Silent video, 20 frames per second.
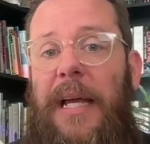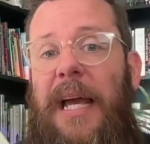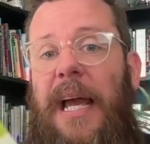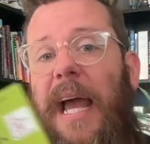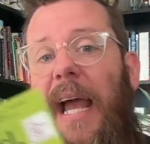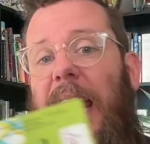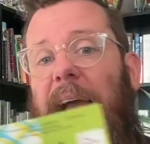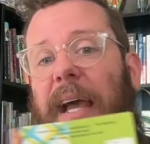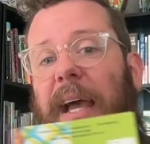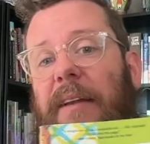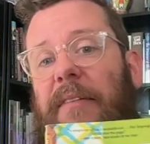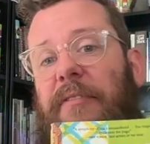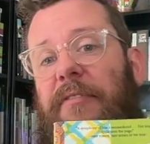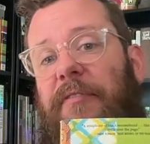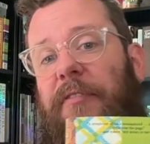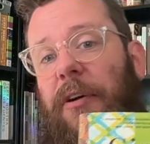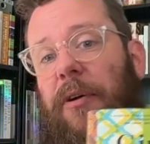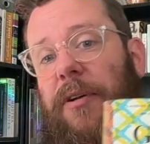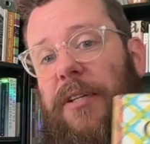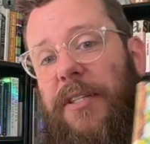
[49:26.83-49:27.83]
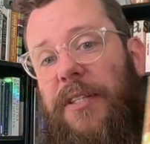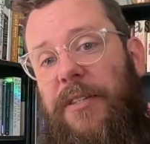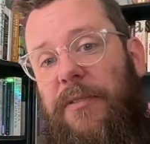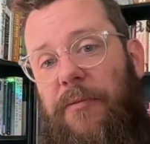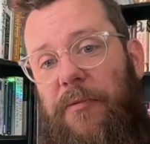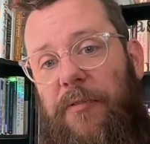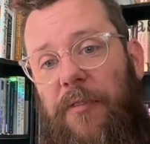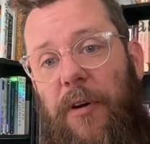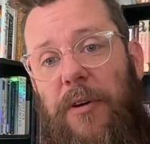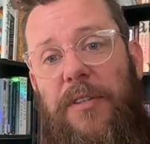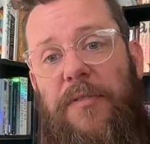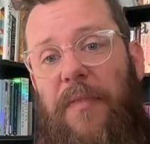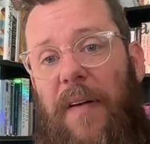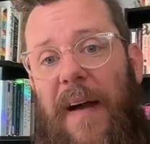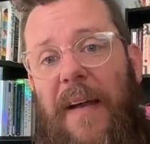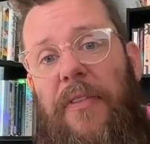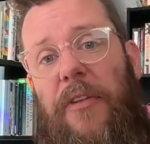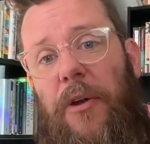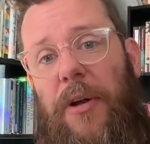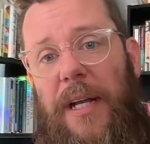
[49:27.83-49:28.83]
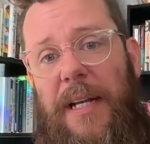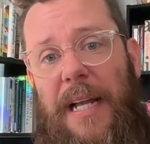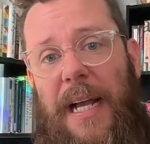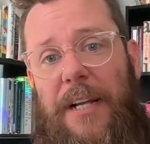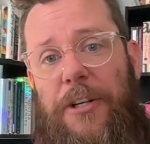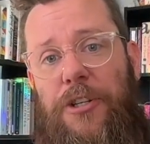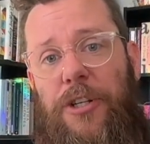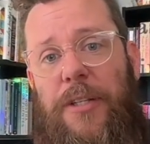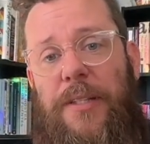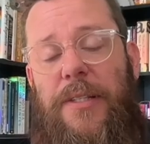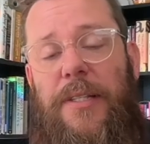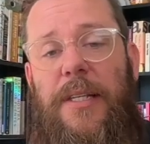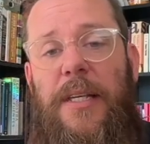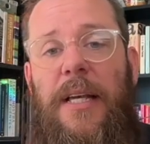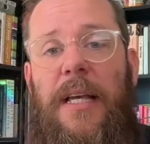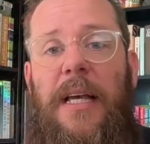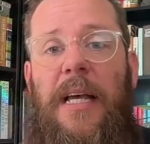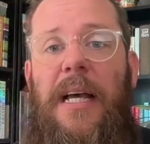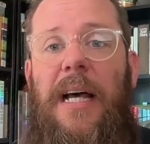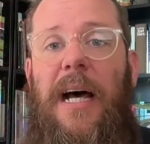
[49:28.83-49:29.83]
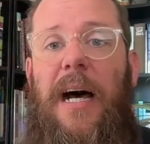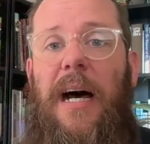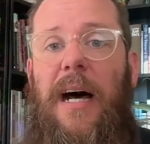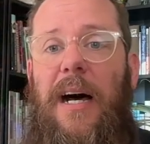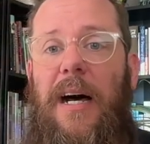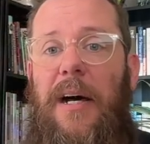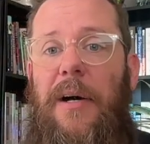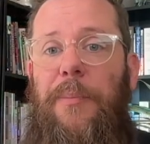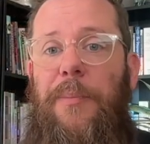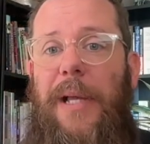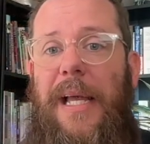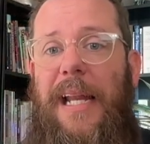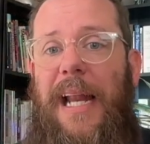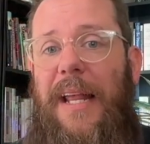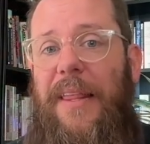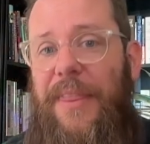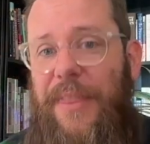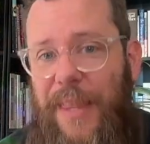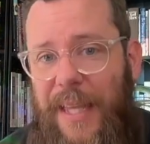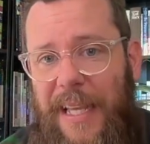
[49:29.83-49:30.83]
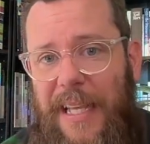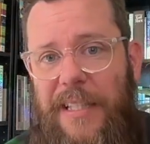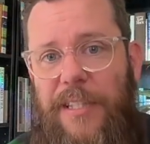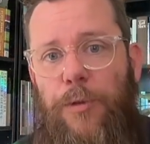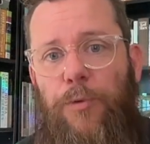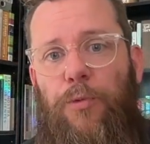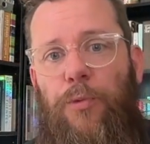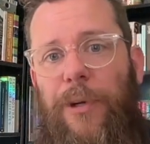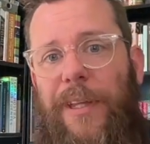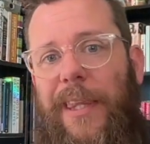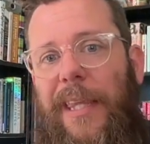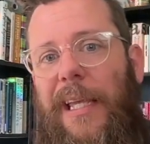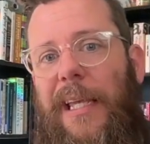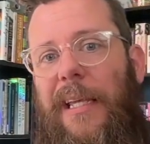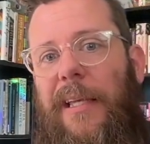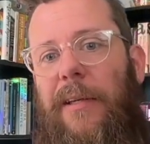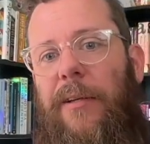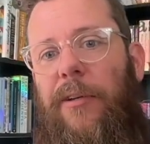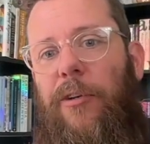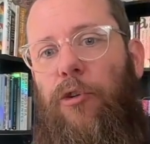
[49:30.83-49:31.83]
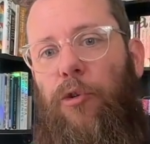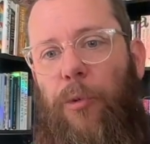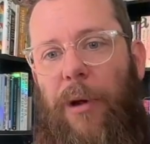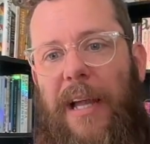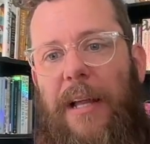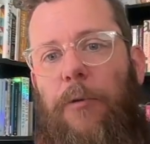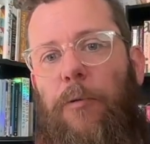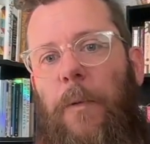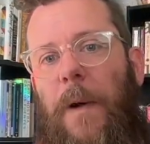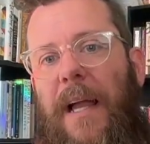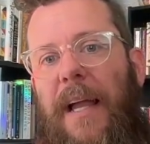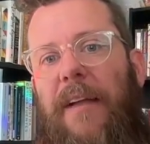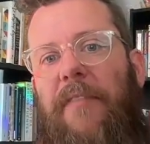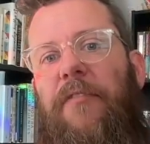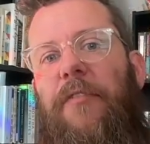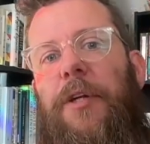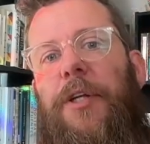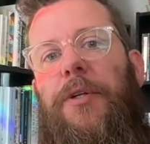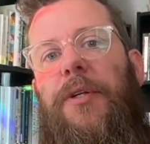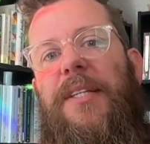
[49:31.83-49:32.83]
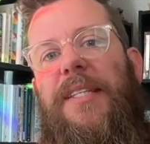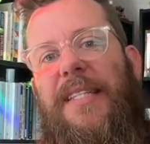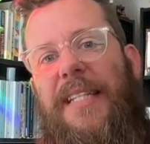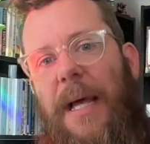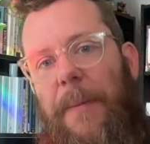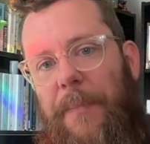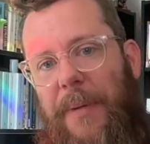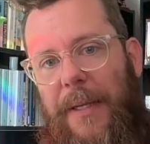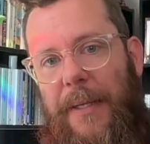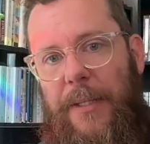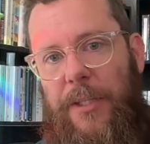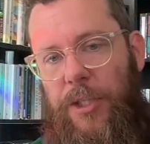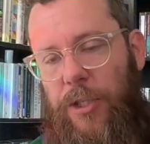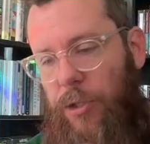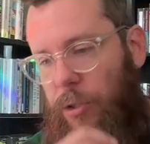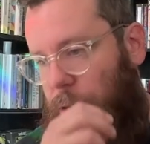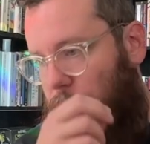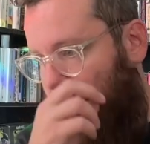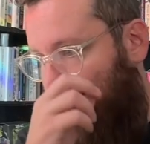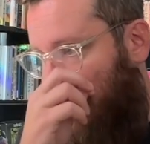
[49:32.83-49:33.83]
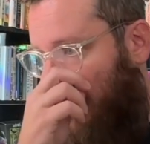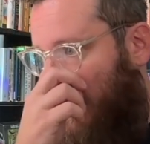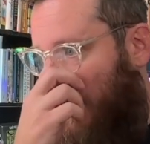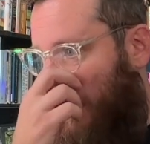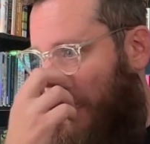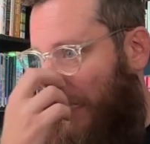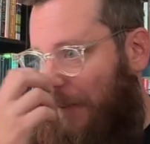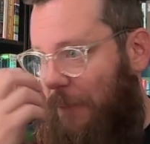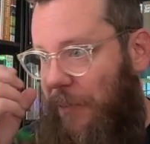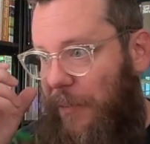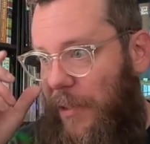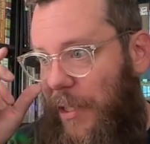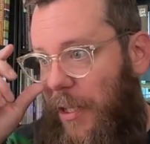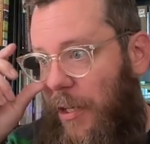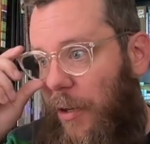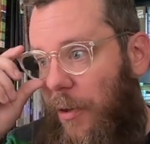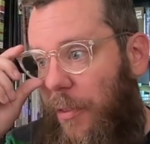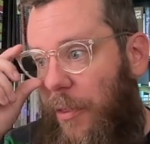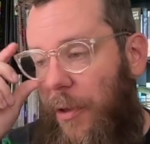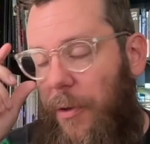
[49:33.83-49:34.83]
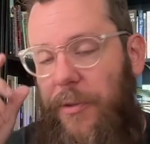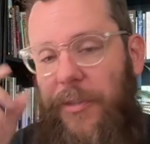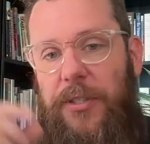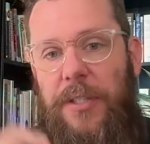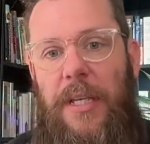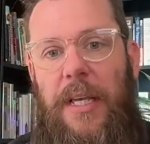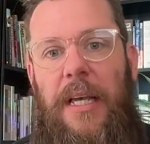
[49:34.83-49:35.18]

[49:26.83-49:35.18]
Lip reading: and folks find their connections, and I think it's a really great way for you to step into, those